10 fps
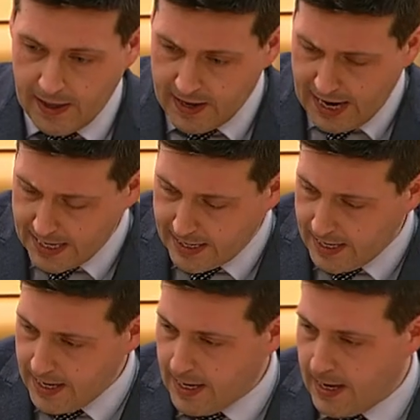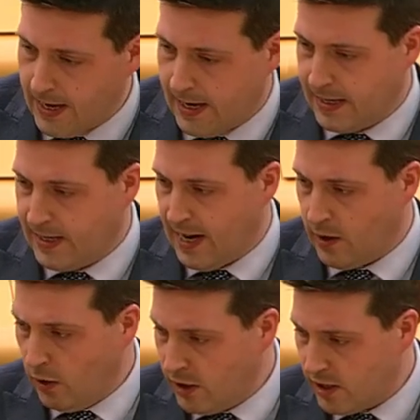the IT and
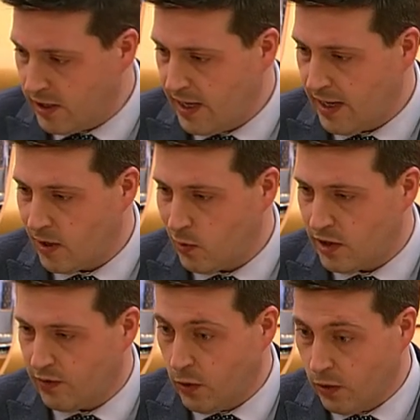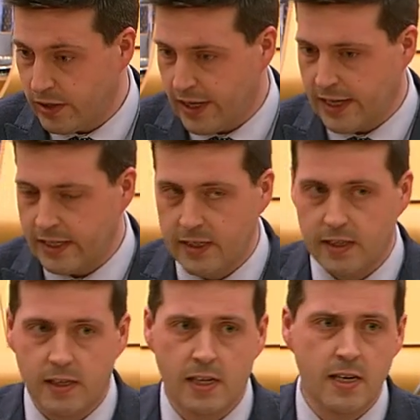technology sector, which of course
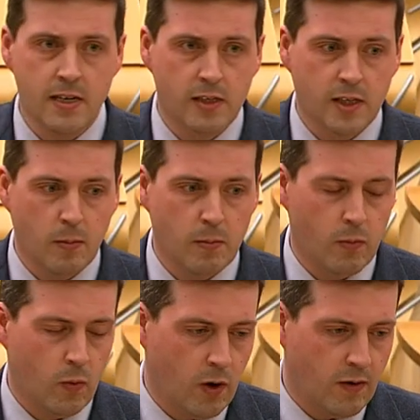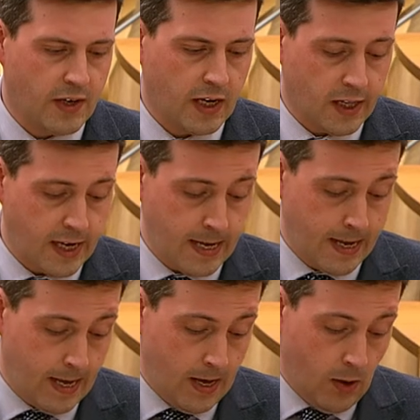has seen somewhat of a decline,
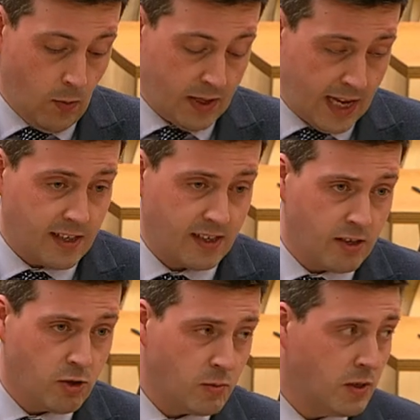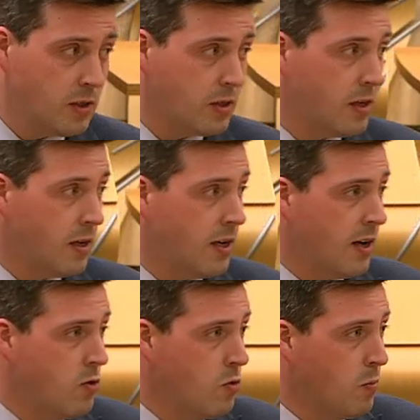with Texas Instruments
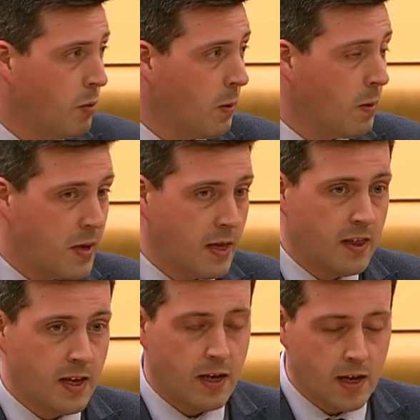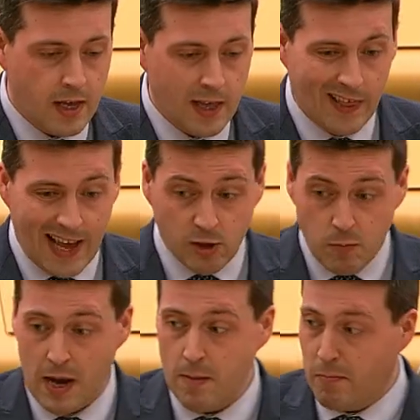now probably being the last
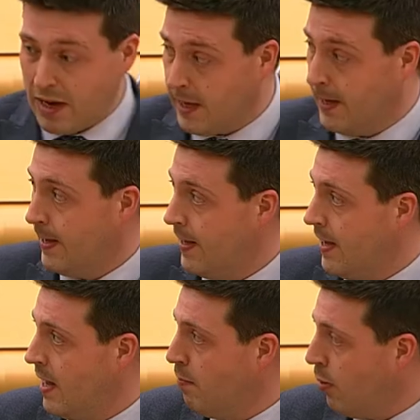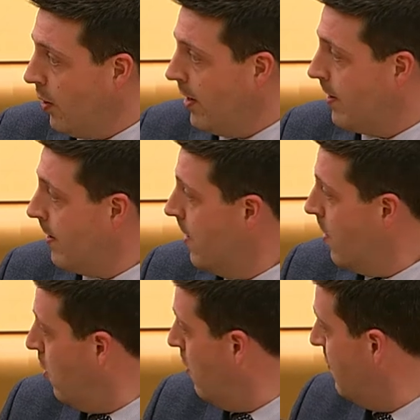remaining big employer
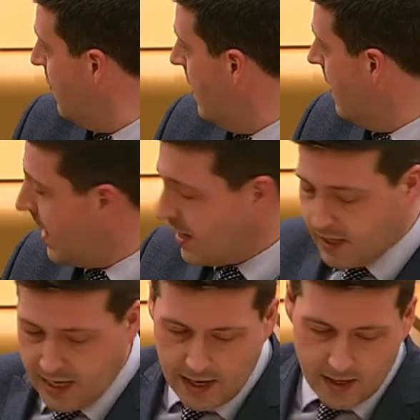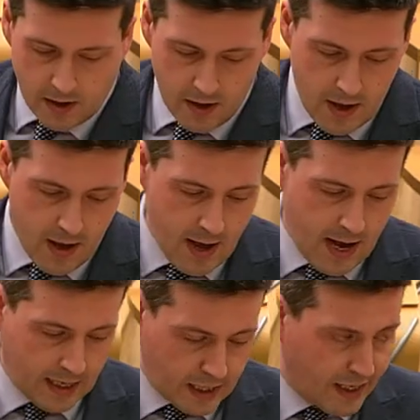of that sector.
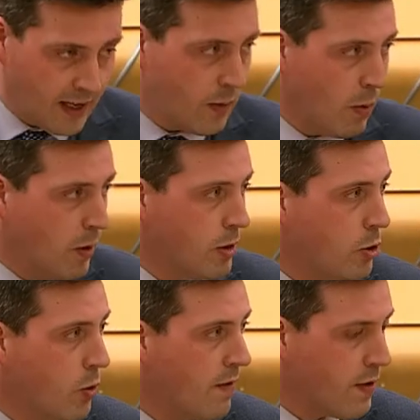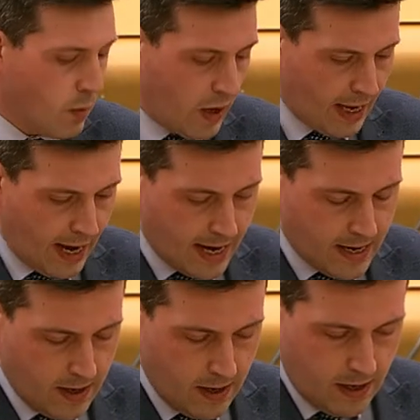And clearly we want to do everything we
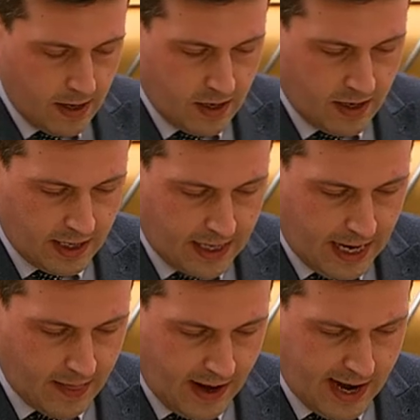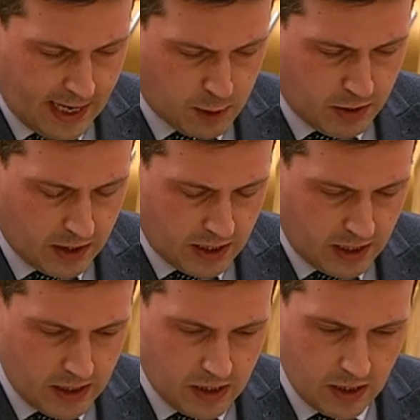can to retain that
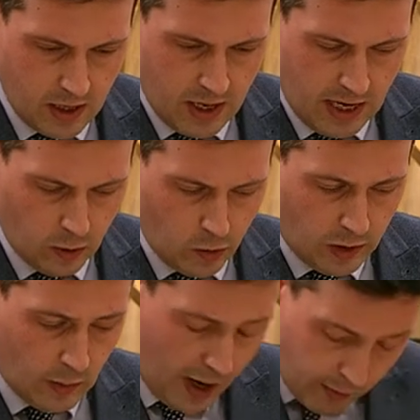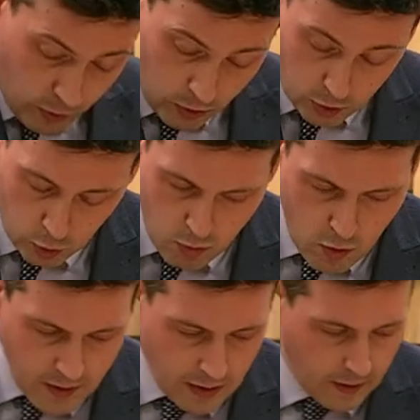expertise locally. We are, of course, though,
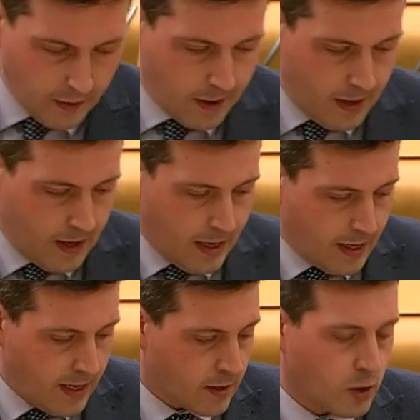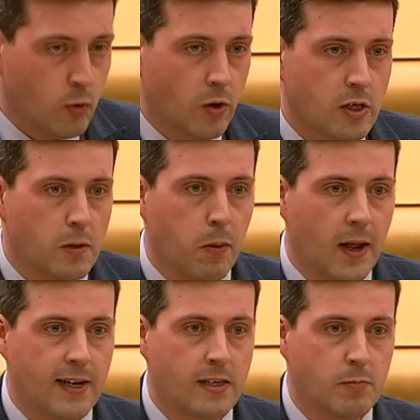moving nearer towards the
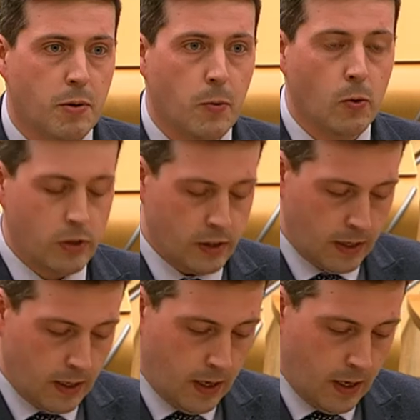plant's proposed